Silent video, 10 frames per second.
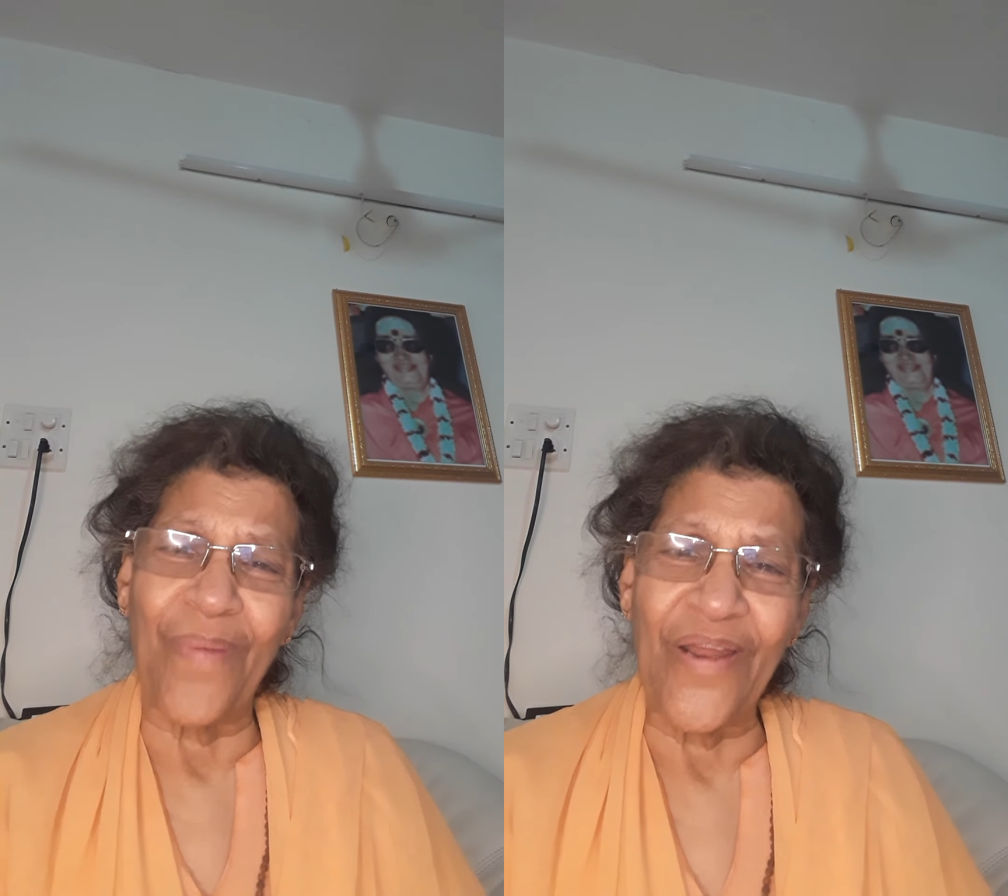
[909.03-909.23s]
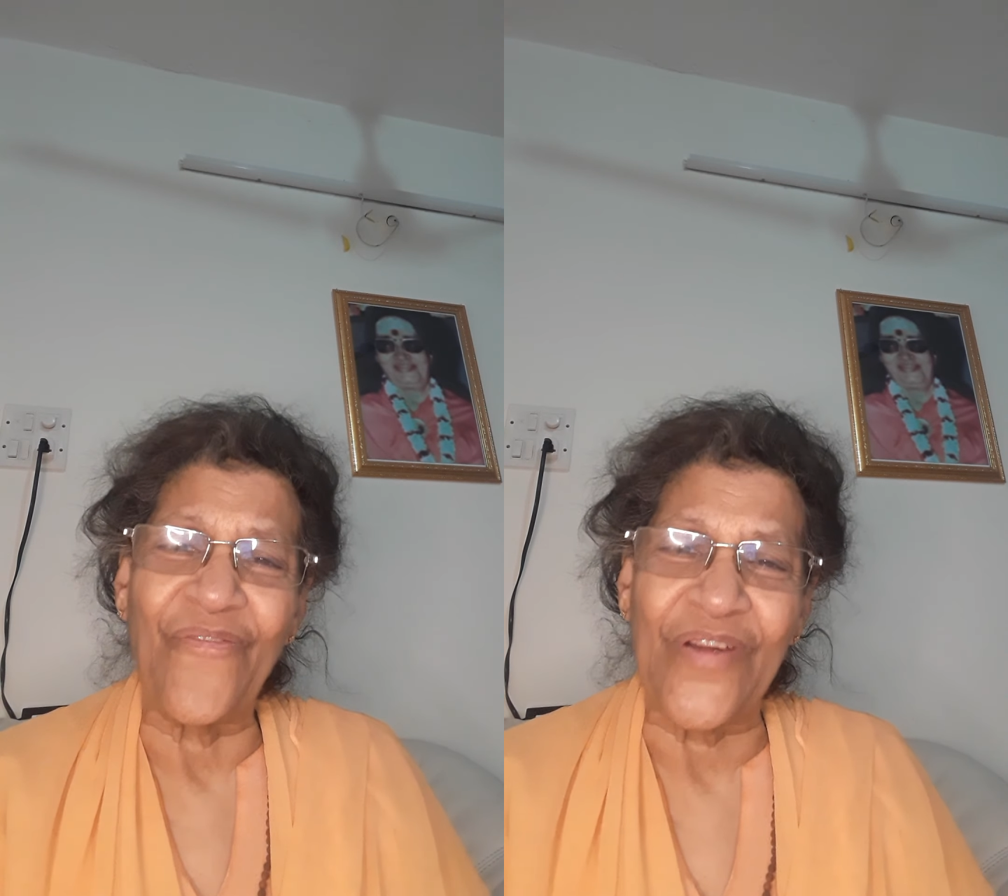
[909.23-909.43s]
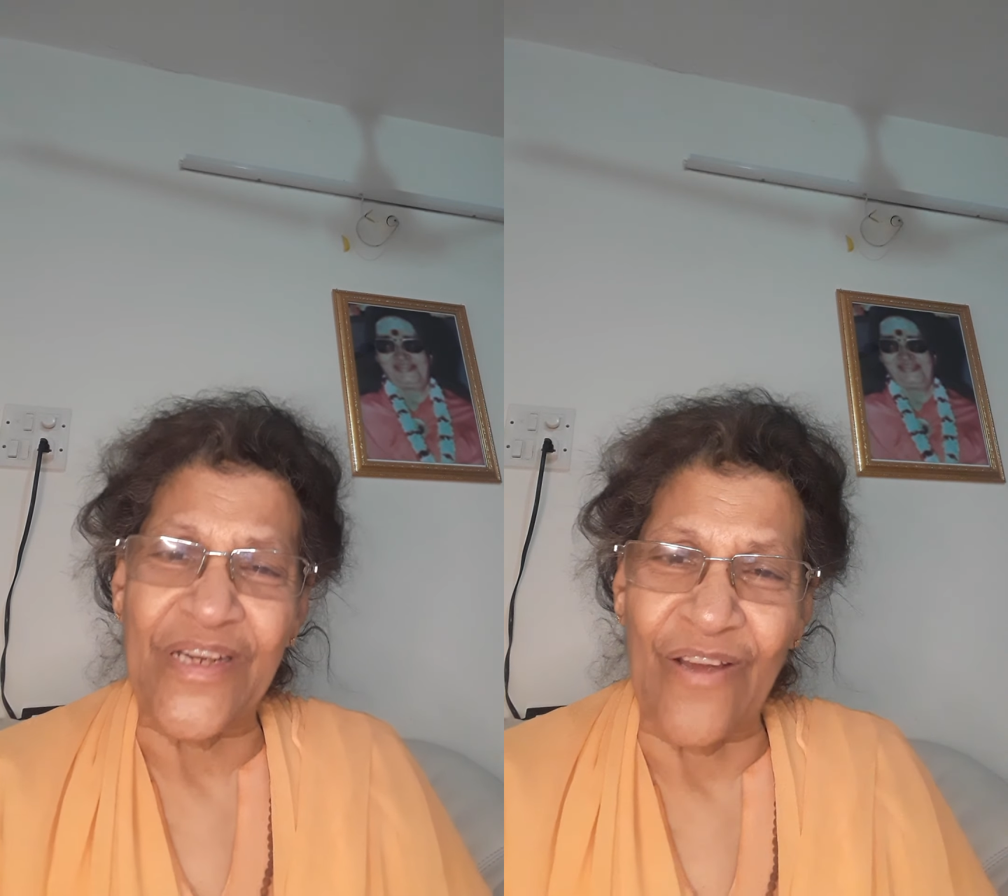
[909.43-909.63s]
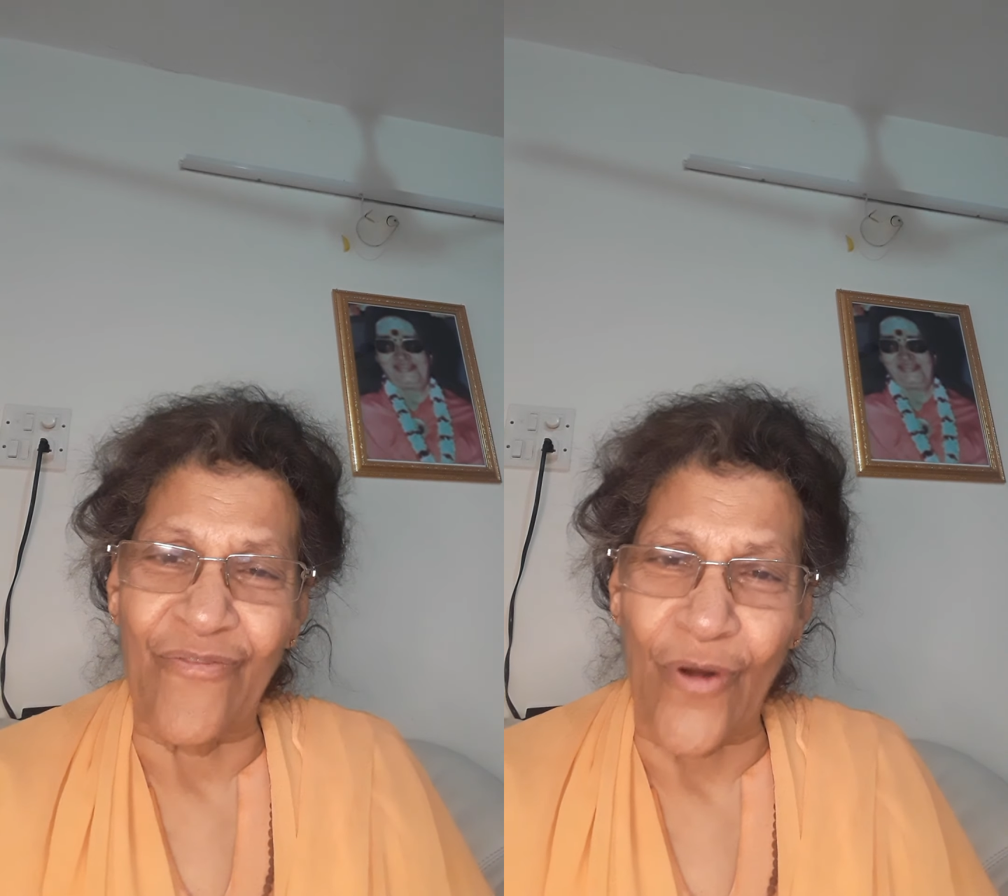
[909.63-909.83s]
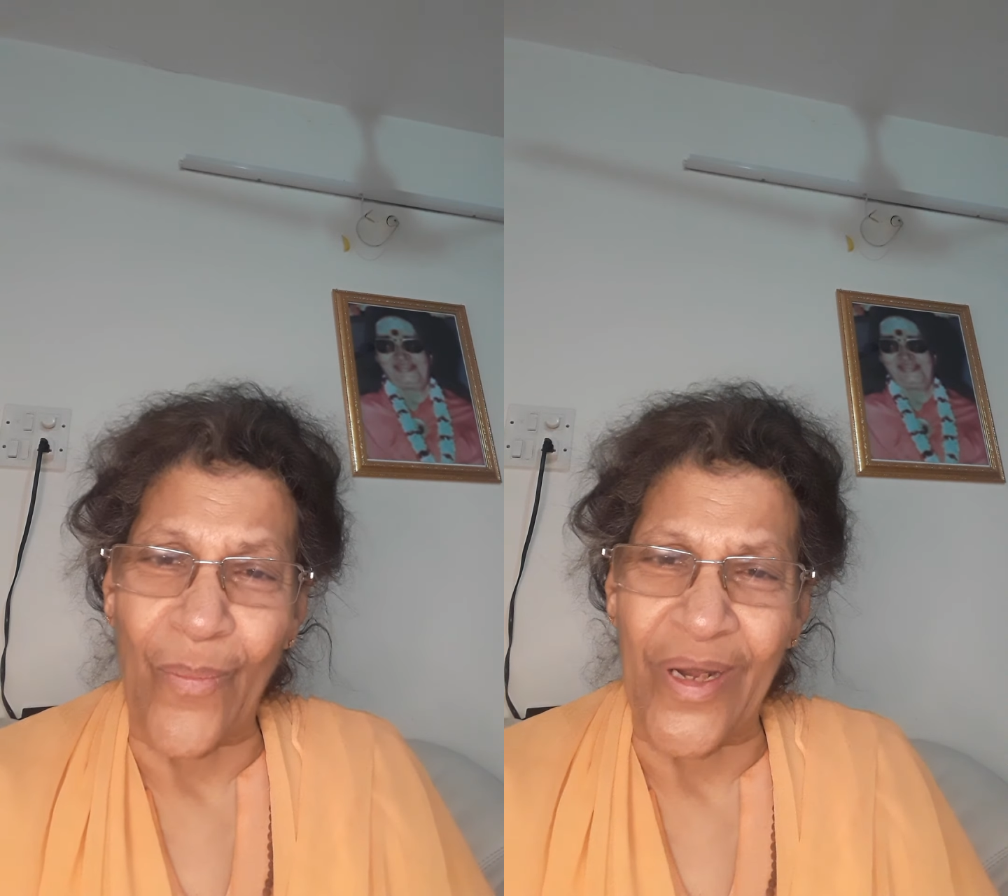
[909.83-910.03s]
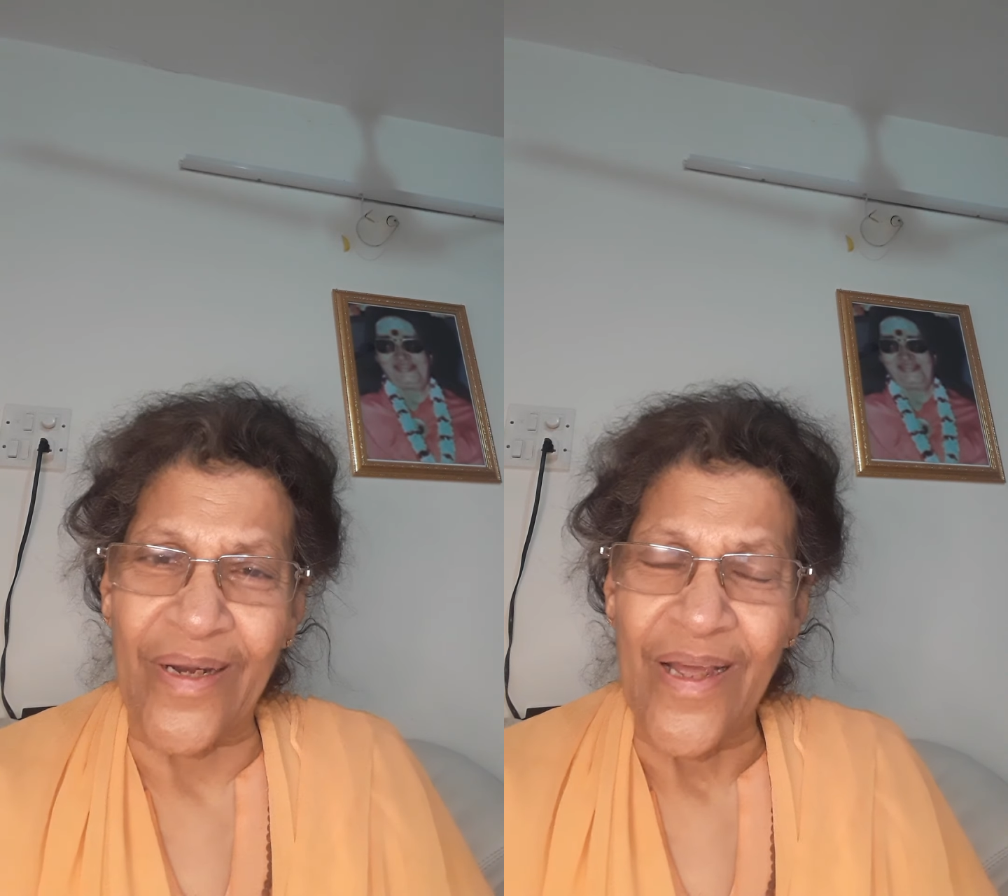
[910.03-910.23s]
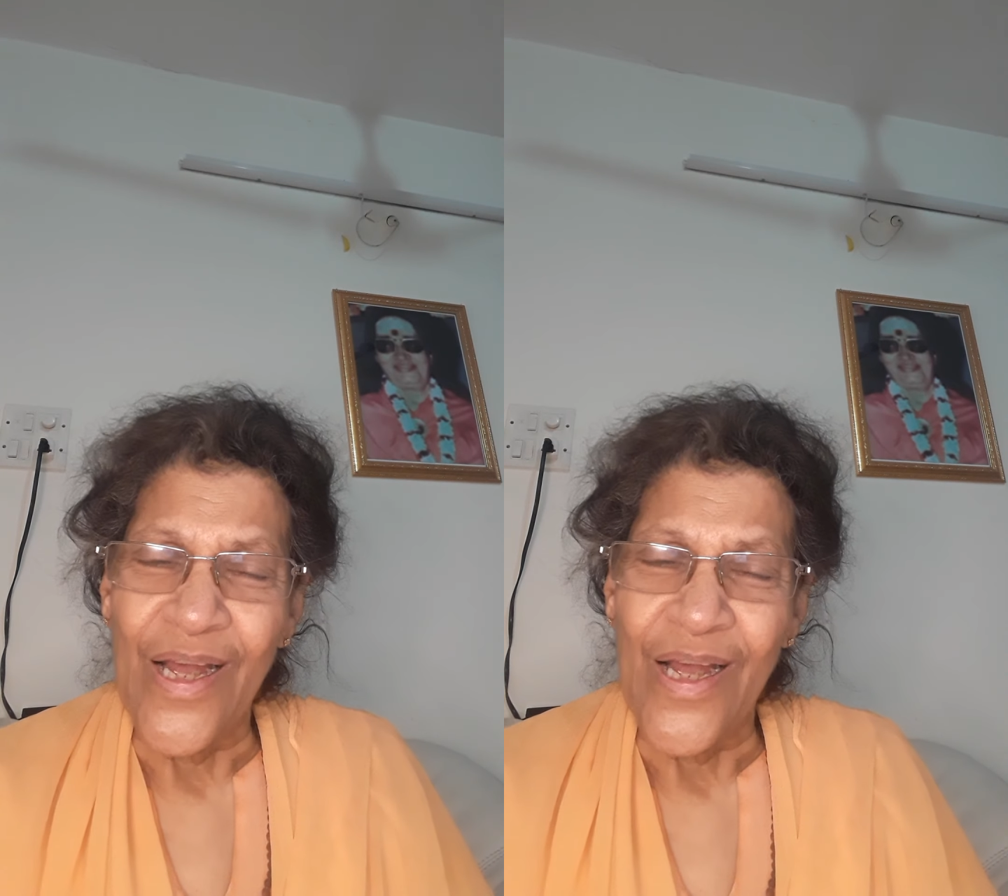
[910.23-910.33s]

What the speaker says: benefiting from it.